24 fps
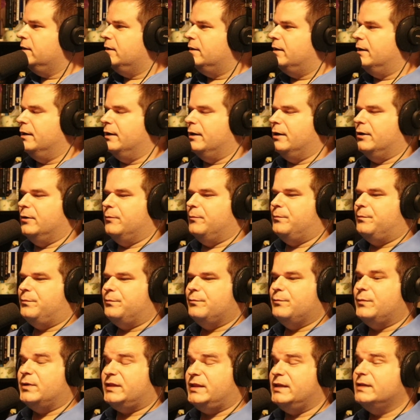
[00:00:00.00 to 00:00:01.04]

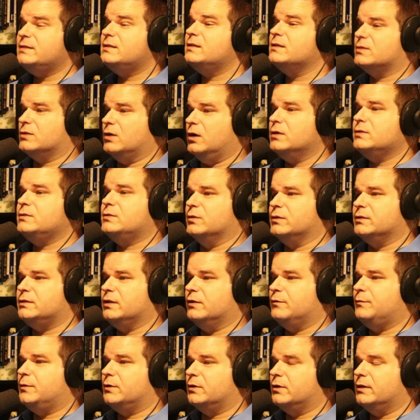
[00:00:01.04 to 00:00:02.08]
But this is also a
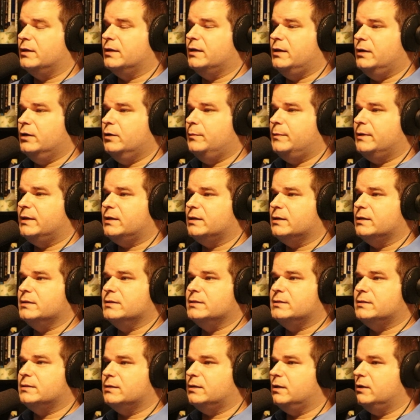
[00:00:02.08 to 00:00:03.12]
tough part of the year
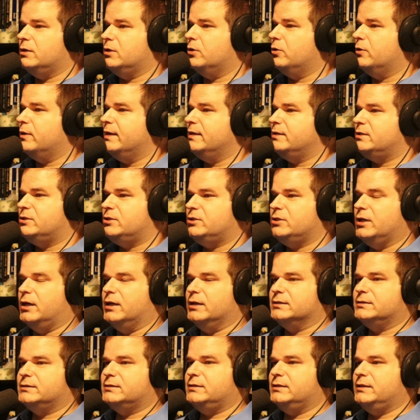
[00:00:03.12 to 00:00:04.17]
because, it's
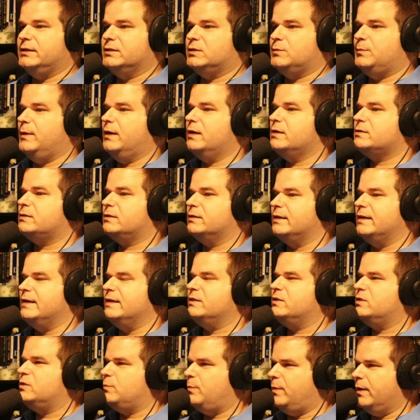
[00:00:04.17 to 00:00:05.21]
just, especially
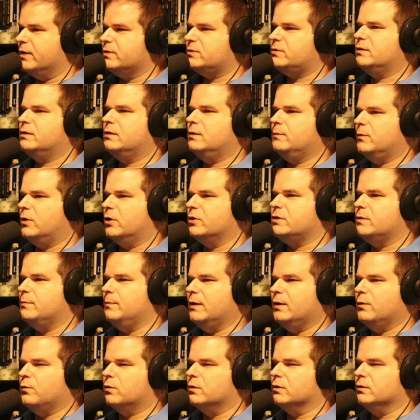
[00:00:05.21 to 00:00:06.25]
in the marching
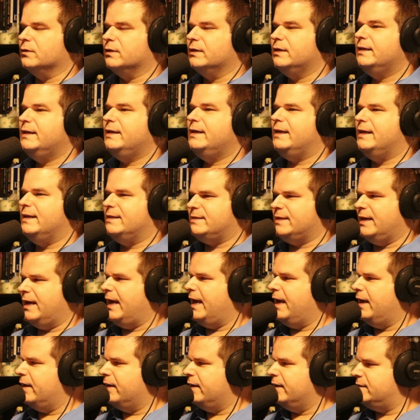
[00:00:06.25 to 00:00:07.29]
band world,
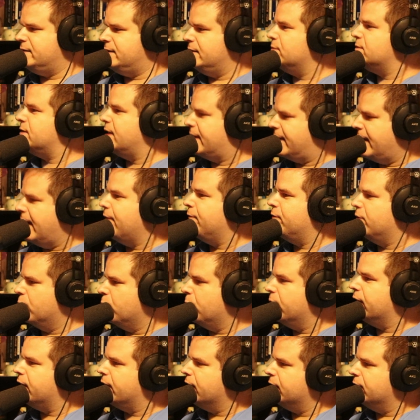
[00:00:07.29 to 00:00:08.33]
it seems like every
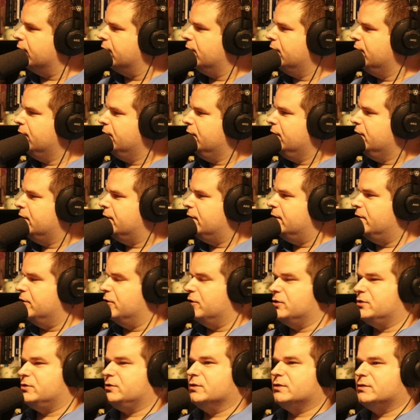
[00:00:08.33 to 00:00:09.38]
weekend there
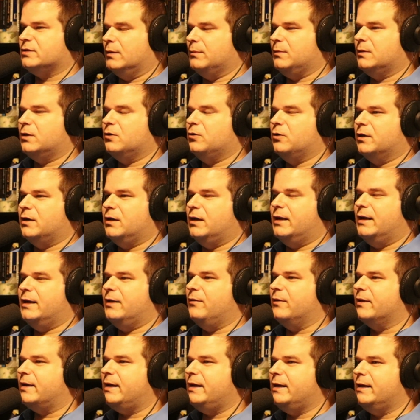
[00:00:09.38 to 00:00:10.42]
is just something going on, and
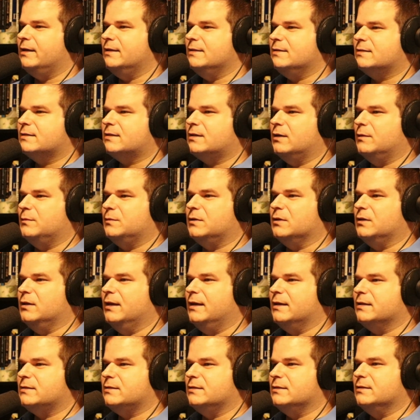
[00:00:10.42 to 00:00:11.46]
the kids come to
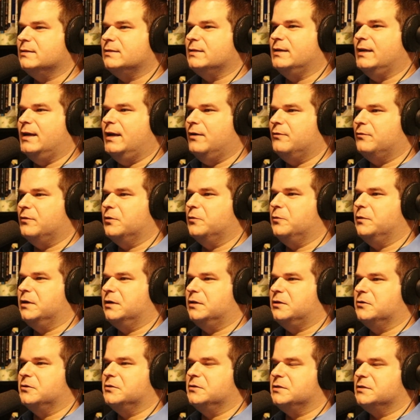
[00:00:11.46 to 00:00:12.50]
lessons, and every week
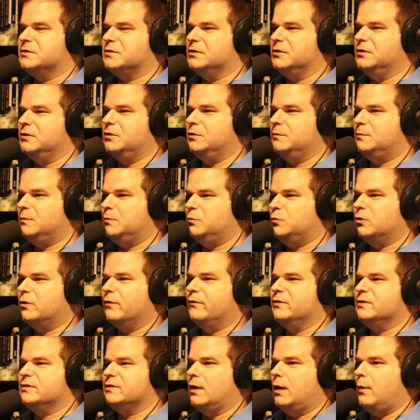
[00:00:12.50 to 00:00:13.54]
they're just a little bit more of
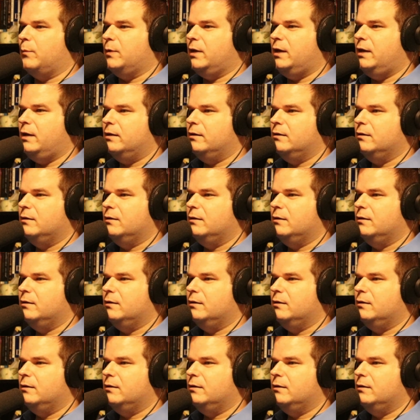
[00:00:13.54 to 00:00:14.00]
a zombie.